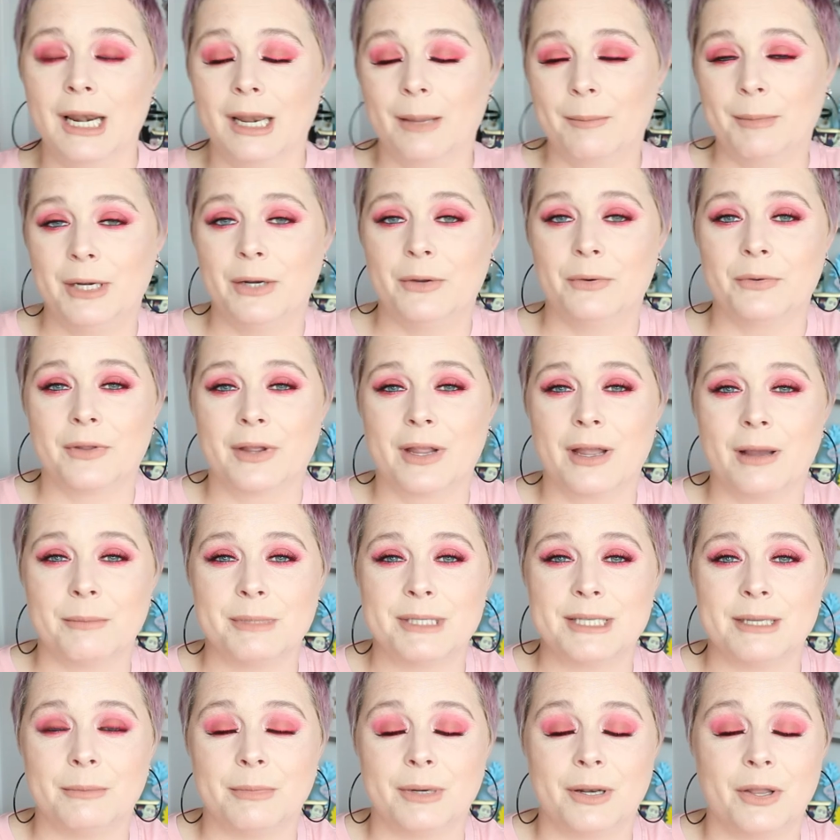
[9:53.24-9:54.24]
Let me know in the
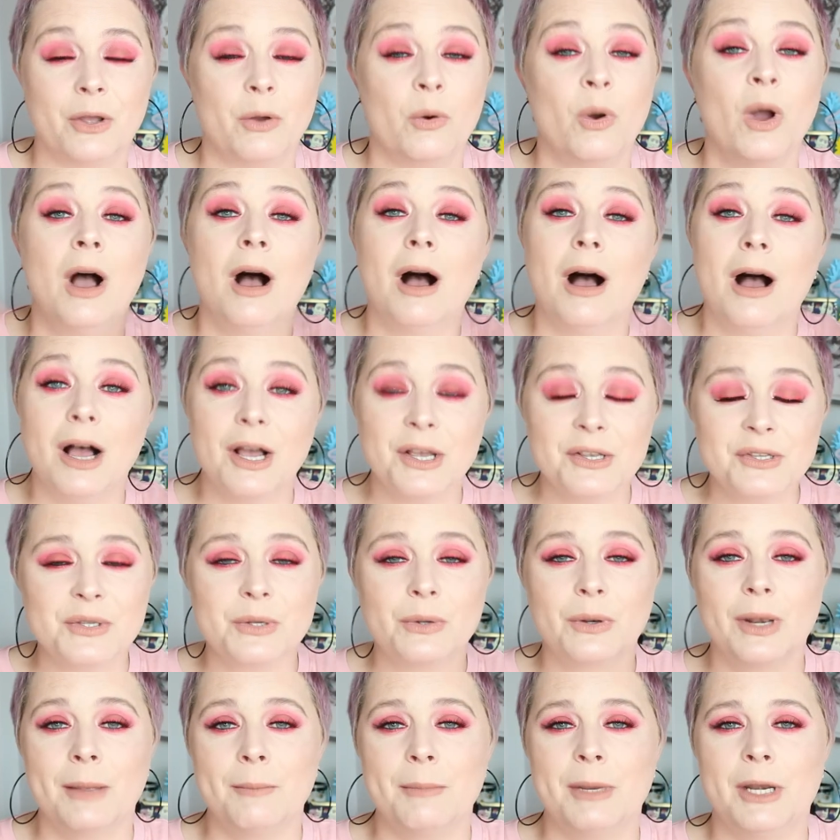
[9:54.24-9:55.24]
comments down below.
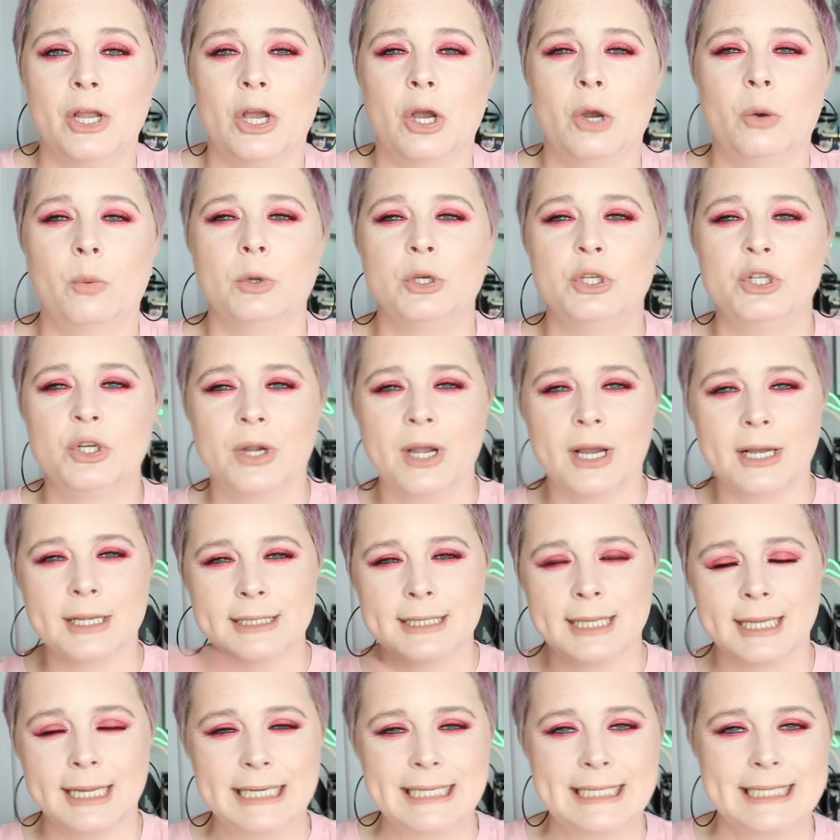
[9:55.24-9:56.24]
Also, let me know, would you
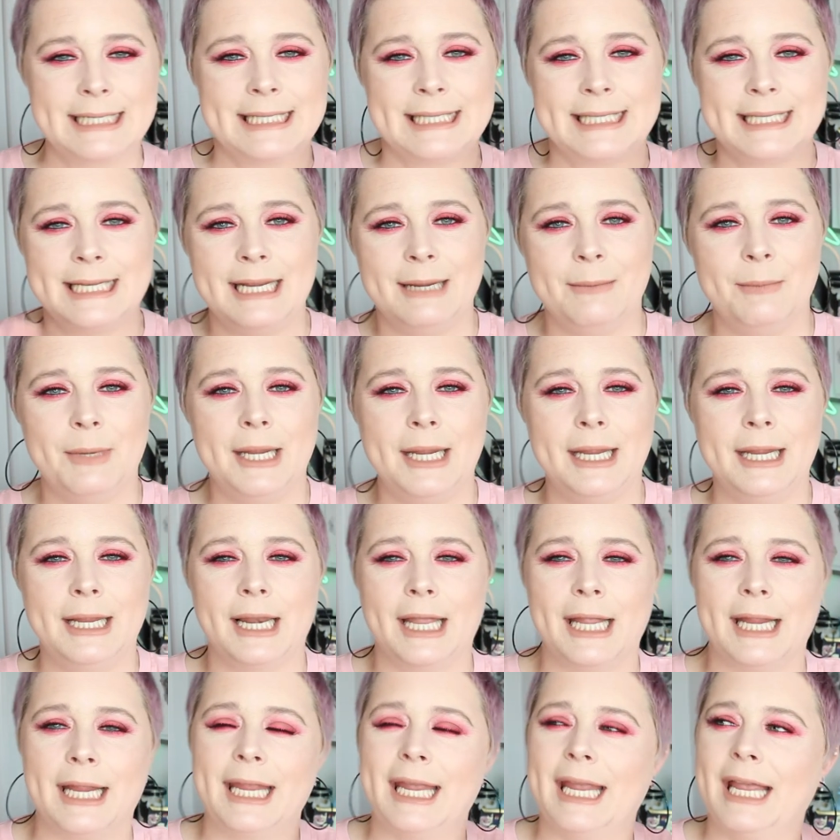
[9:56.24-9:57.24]
guys like to see me
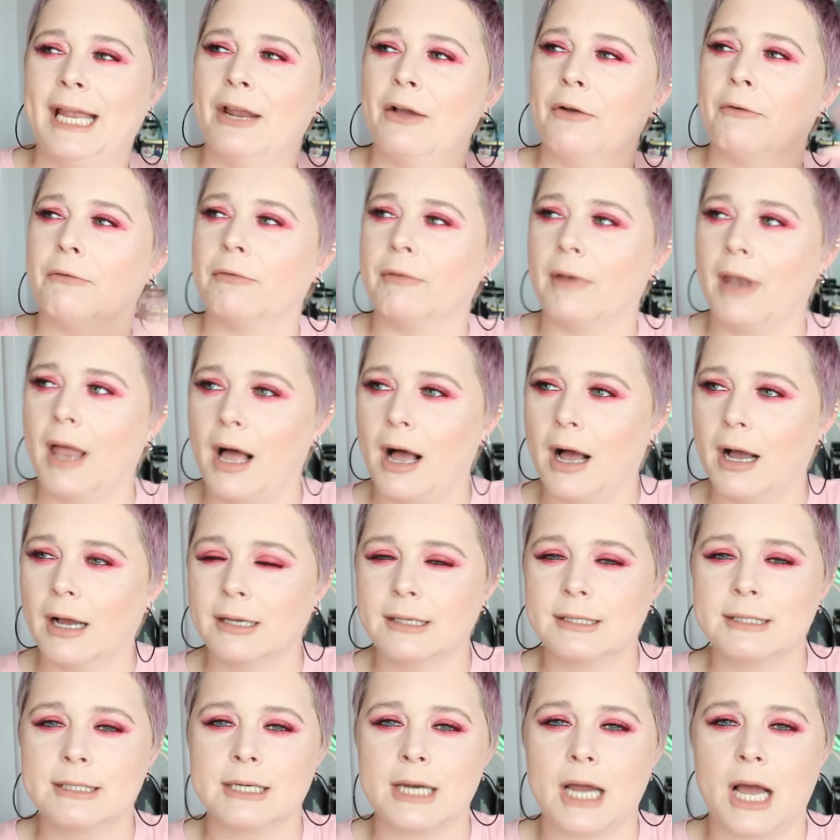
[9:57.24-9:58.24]
like in a
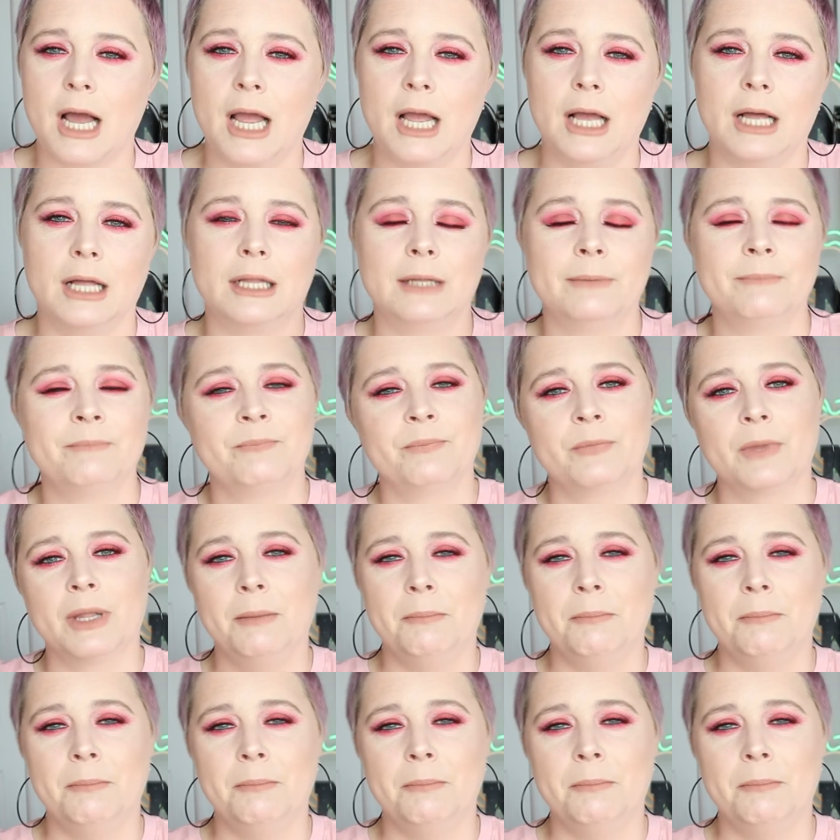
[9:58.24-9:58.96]
vlog style?